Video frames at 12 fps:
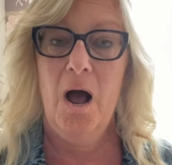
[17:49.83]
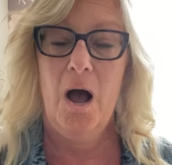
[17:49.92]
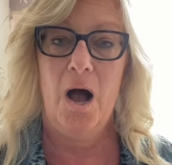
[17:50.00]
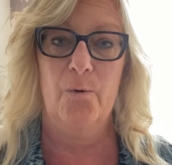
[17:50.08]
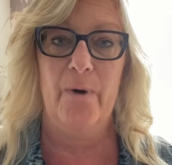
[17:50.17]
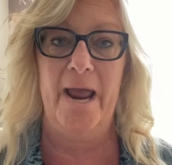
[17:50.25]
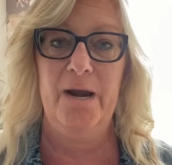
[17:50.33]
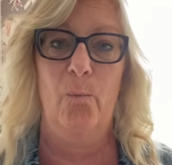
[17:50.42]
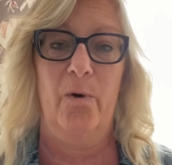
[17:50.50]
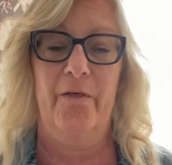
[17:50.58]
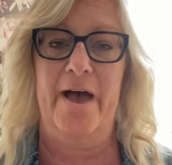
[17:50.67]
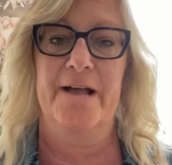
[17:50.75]
All right,
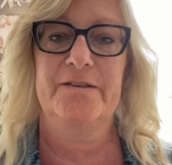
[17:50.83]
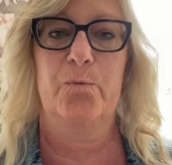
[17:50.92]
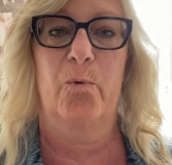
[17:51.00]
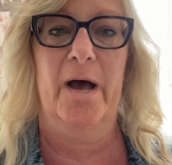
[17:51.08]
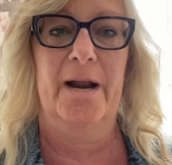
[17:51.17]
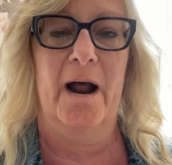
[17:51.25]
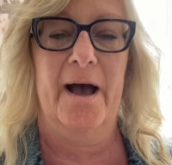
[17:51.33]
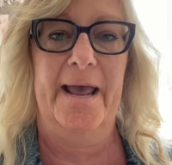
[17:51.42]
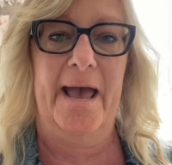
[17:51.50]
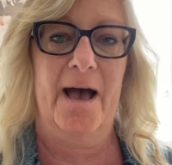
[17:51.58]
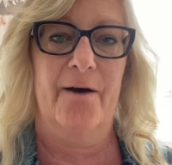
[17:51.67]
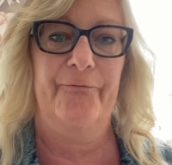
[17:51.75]
well, that's what I
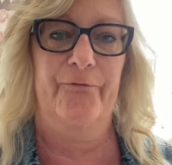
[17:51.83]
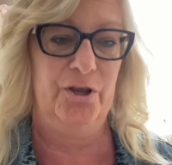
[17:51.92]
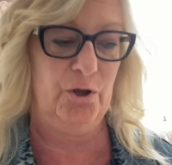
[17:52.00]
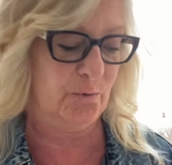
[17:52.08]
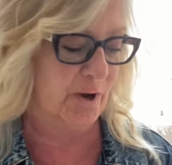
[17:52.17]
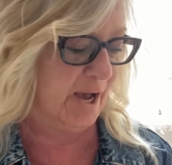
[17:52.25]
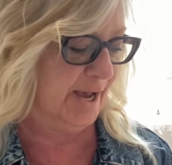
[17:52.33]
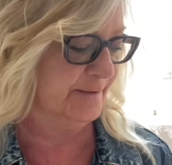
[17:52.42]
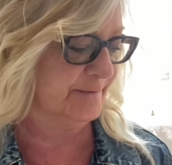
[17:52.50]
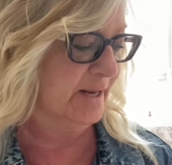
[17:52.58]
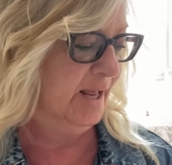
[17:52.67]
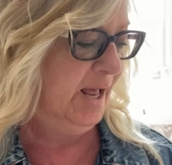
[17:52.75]
have for you
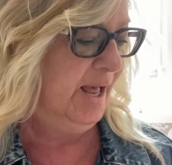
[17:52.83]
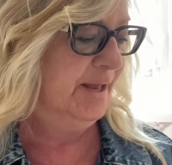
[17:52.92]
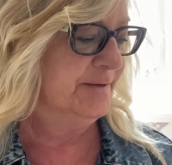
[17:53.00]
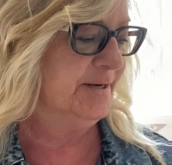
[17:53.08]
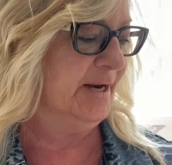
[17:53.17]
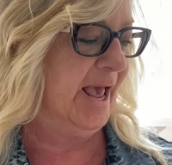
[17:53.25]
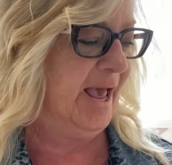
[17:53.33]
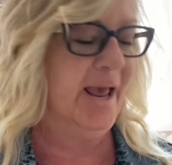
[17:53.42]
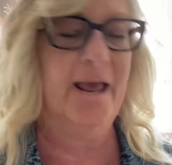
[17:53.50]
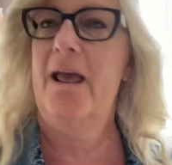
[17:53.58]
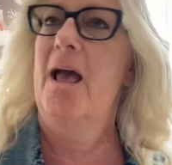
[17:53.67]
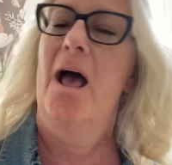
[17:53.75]
guys
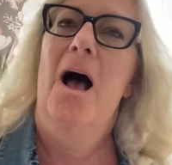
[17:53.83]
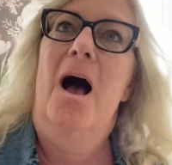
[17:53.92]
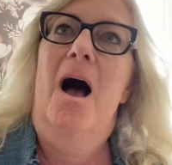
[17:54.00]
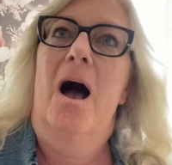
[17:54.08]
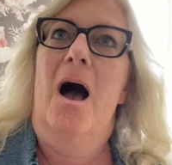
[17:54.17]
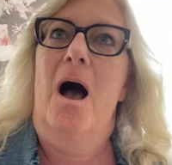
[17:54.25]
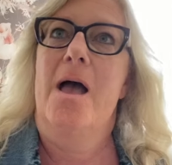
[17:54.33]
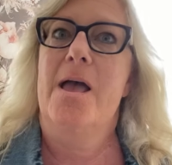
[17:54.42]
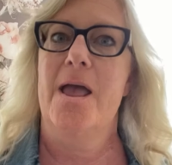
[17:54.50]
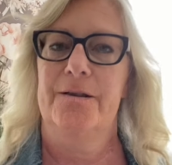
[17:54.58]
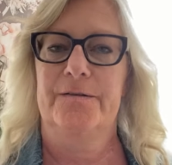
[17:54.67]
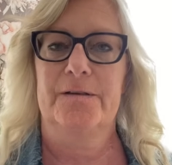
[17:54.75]
today.
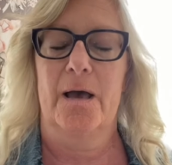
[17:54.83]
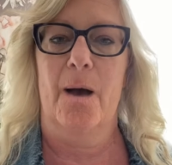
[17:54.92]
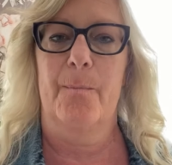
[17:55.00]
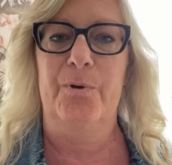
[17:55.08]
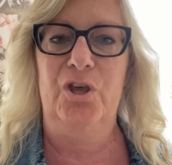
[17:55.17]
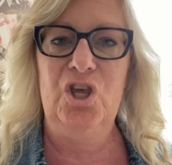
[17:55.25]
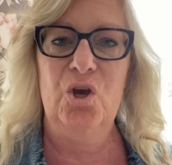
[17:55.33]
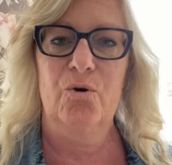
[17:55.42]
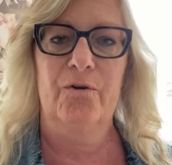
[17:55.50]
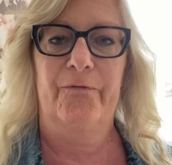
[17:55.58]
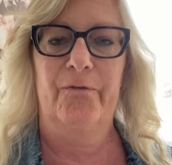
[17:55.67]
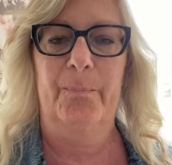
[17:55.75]
It's
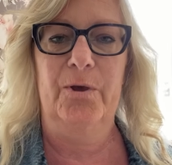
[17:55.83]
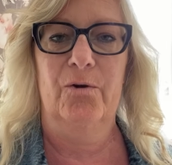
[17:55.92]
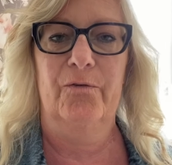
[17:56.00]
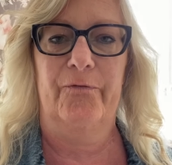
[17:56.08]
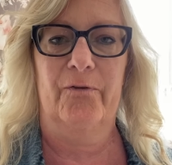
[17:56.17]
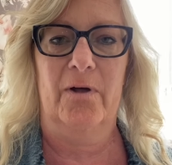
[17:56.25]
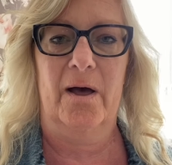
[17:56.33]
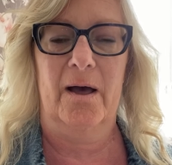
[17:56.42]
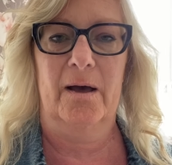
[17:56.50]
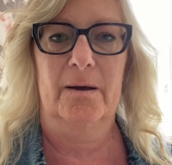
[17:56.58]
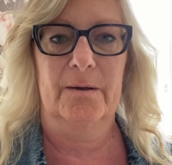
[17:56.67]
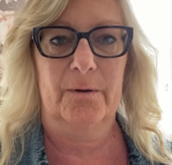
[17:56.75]
beautiful, beautiful,
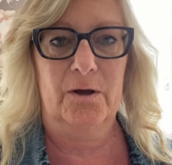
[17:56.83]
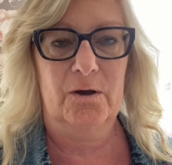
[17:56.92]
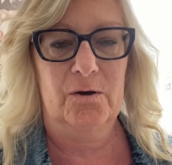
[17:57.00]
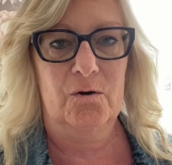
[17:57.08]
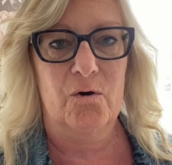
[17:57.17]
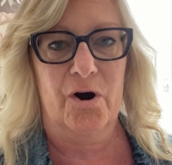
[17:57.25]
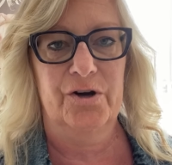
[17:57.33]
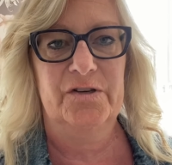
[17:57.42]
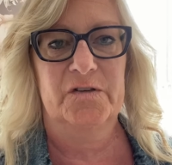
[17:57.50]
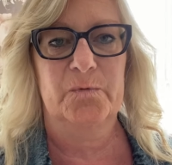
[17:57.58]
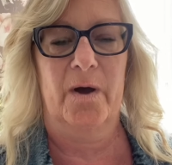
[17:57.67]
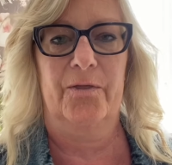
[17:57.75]

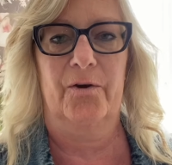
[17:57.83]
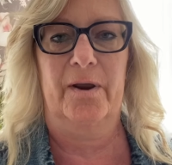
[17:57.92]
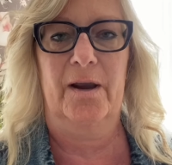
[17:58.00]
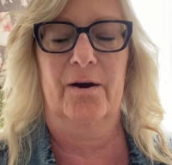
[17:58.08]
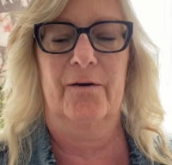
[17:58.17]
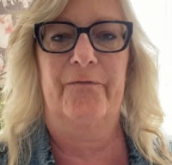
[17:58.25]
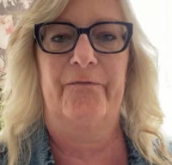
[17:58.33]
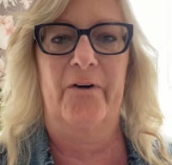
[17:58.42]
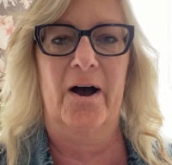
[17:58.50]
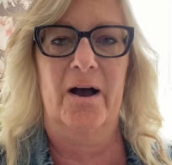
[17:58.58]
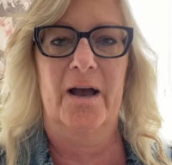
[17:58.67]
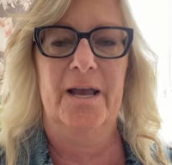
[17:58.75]
gorgeous weather here.
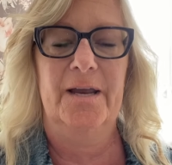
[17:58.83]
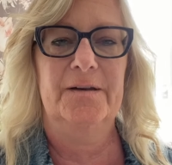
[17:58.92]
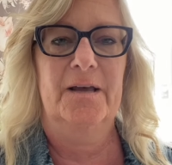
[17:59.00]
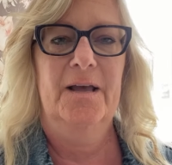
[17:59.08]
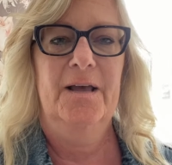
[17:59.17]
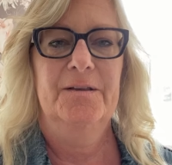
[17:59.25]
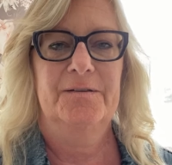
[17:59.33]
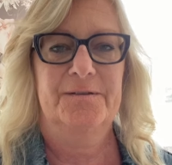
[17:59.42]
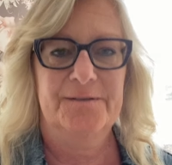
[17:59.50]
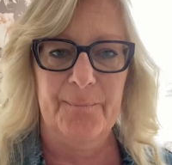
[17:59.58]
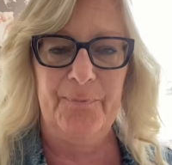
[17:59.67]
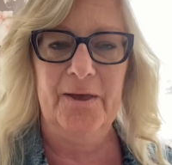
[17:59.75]
Find
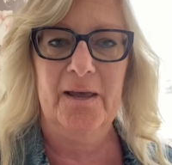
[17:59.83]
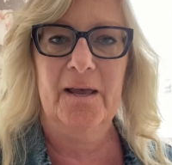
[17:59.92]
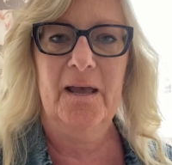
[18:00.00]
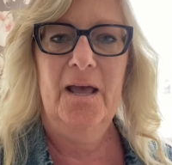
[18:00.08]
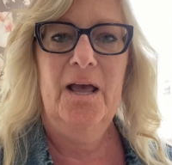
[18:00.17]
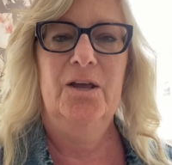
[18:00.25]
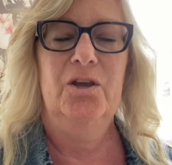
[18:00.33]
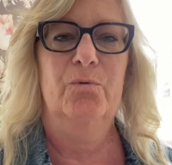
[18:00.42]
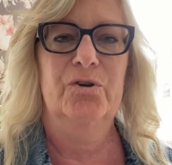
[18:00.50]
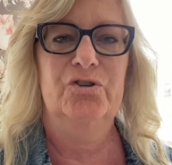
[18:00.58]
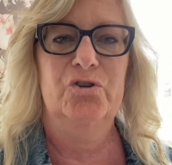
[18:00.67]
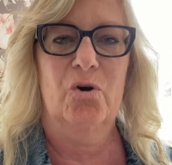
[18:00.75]
something
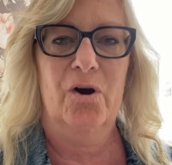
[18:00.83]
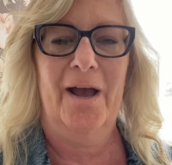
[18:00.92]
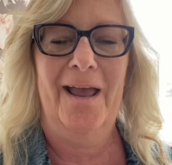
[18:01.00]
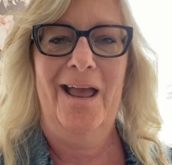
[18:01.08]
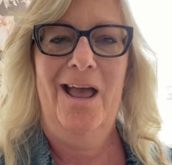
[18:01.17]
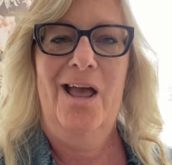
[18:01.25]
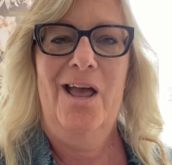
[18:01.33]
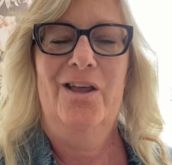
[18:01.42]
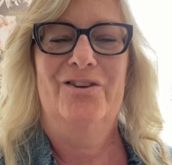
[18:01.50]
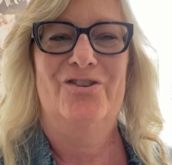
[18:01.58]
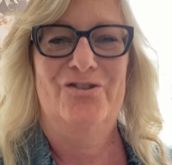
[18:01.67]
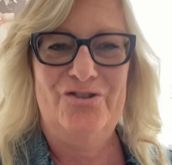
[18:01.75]
you enjoy
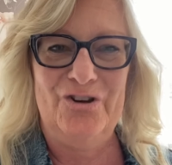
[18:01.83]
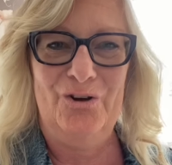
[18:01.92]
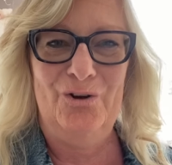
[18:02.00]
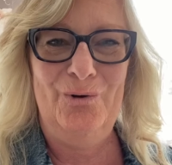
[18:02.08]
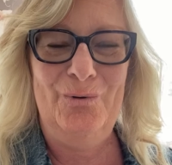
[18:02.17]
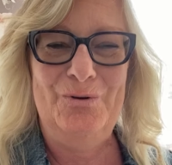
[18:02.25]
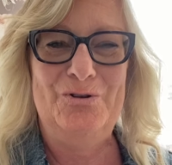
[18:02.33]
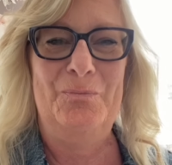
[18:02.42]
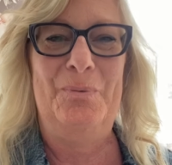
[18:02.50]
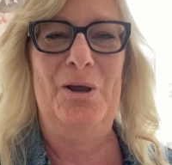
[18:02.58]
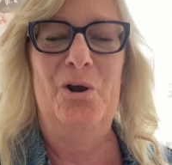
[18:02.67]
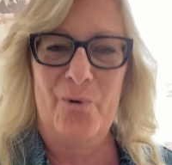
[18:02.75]
to do, to
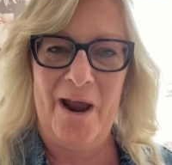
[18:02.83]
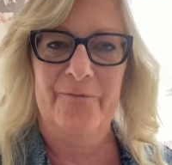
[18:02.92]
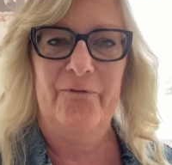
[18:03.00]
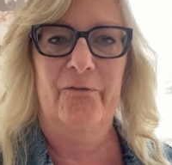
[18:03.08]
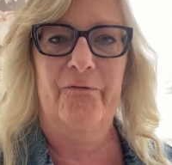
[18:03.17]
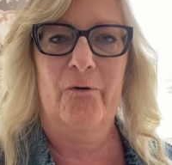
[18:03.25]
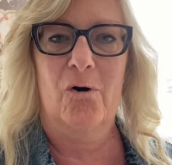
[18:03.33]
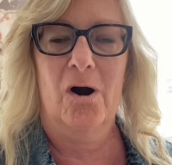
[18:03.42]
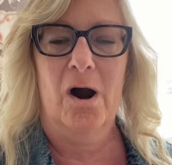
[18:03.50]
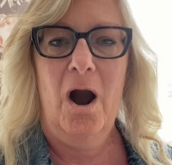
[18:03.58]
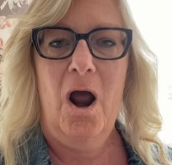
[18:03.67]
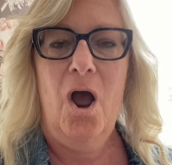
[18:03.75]
be grateful
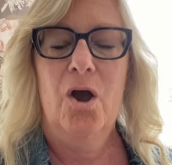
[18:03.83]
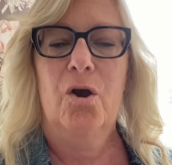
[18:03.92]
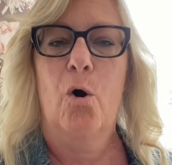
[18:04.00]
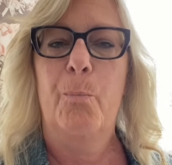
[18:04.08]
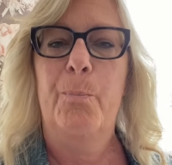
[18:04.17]
for go